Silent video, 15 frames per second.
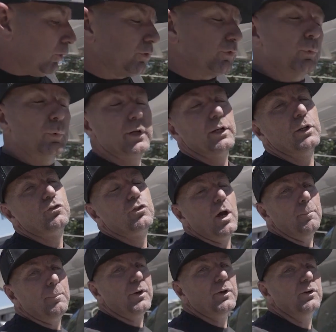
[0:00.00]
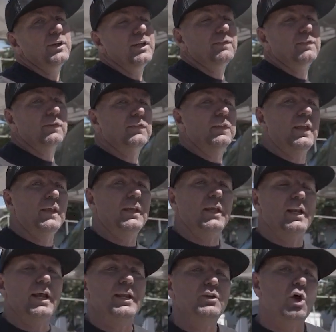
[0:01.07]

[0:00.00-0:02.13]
So we're gonna jump underneath this thing, and I